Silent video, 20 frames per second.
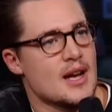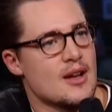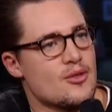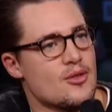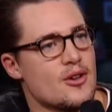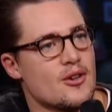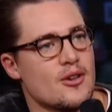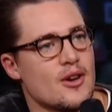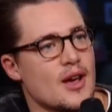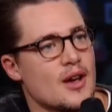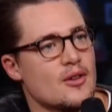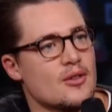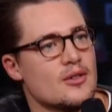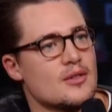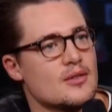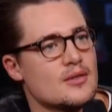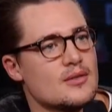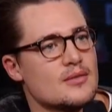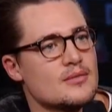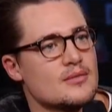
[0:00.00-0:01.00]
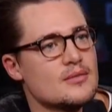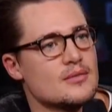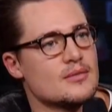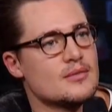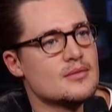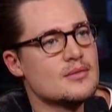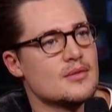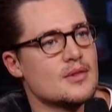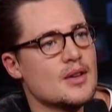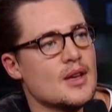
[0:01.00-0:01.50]
out there now.
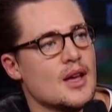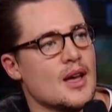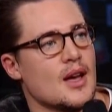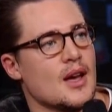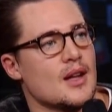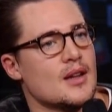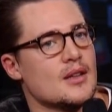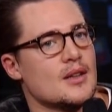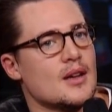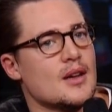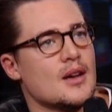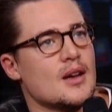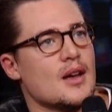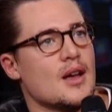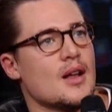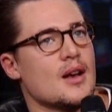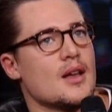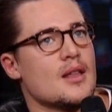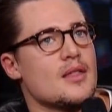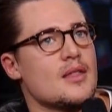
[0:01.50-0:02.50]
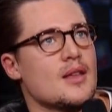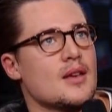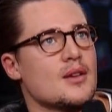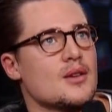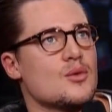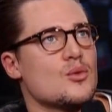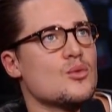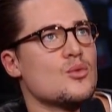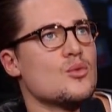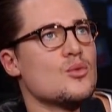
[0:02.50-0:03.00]
And uh, and I think
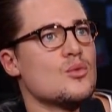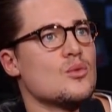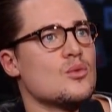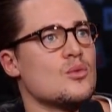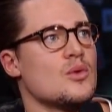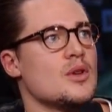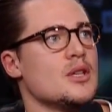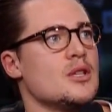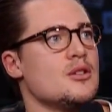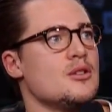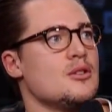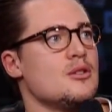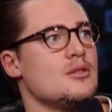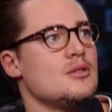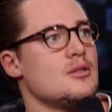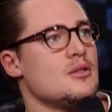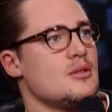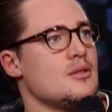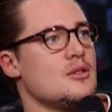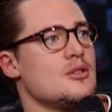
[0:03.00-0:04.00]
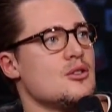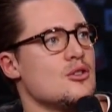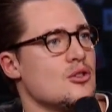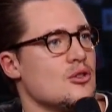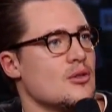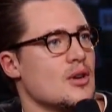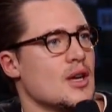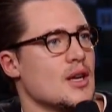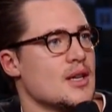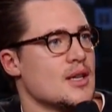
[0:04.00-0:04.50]
we
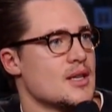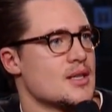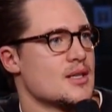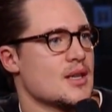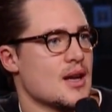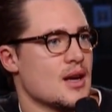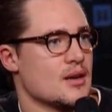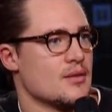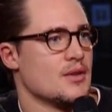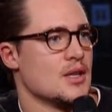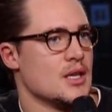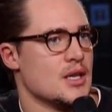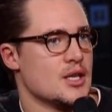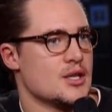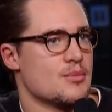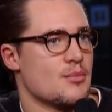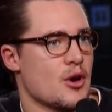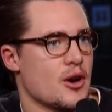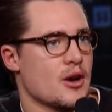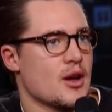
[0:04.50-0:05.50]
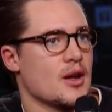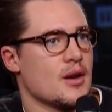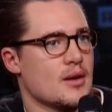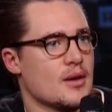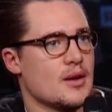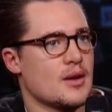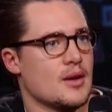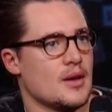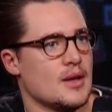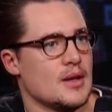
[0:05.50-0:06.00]
do it is kind of a niche market.
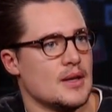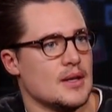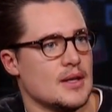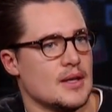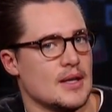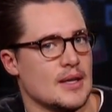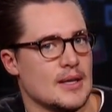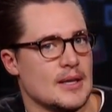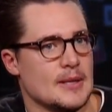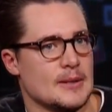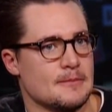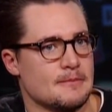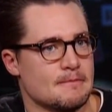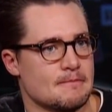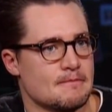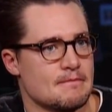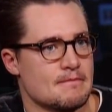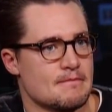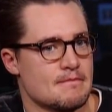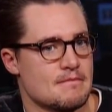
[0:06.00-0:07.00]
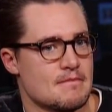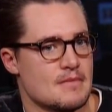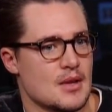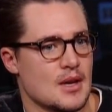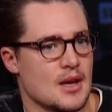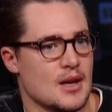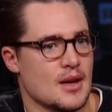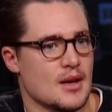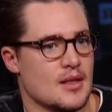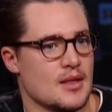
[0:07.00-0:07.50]
Um,
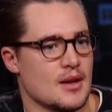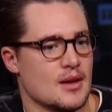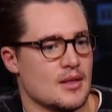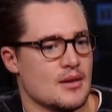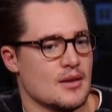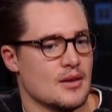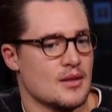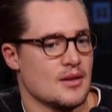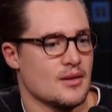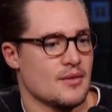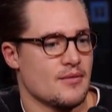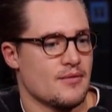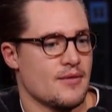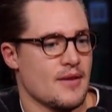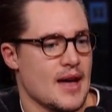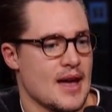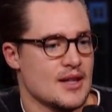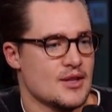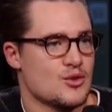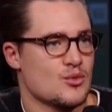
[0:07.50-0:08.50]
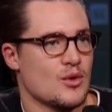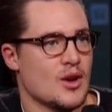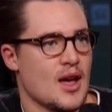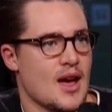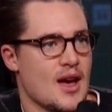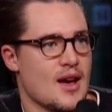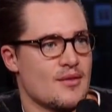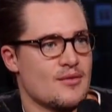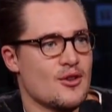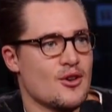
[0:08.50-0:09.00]
and I think that the fans we
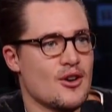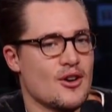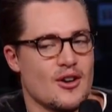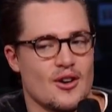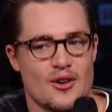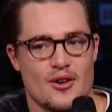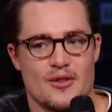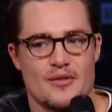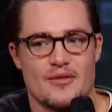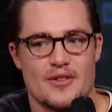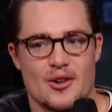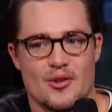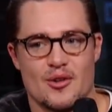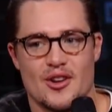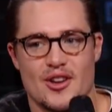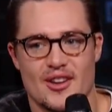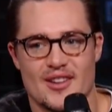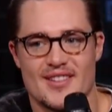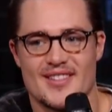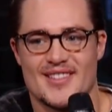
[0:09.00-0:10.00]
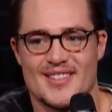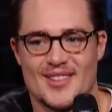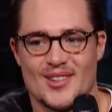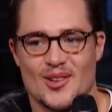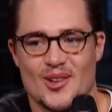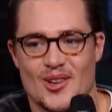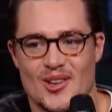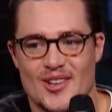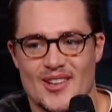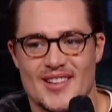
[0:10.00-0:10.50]
have are, are very
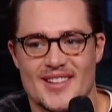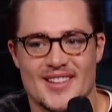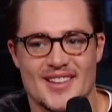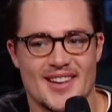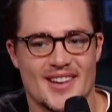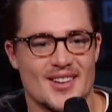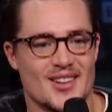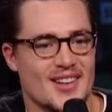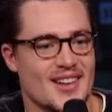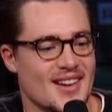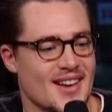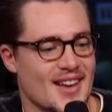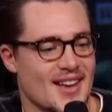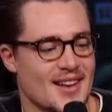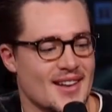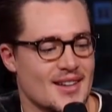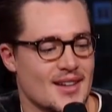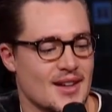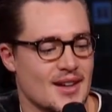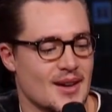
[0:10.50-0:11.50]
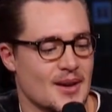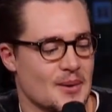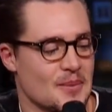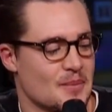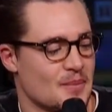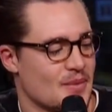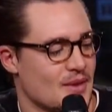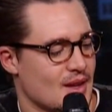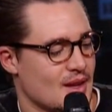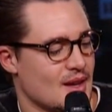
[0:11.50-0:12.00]
loyal, you know, and, and
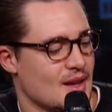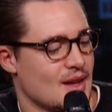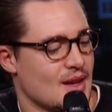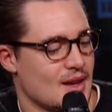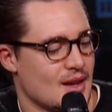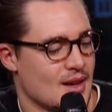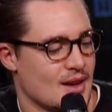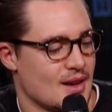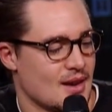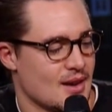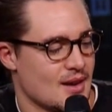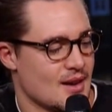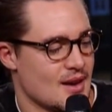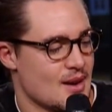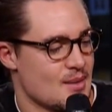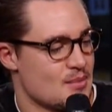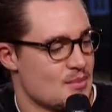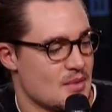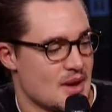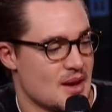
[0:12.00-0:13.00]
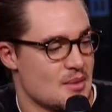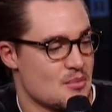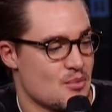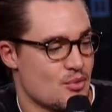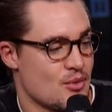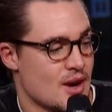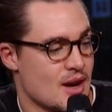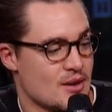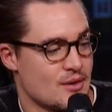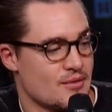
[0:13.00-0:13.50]
um, uh, I'm, I'm
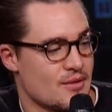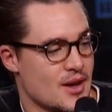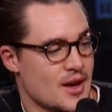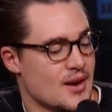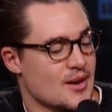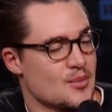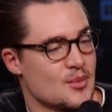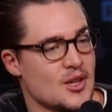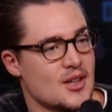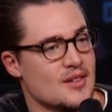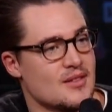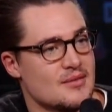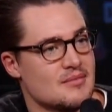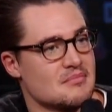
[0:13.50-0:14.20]
proud of that. I mean,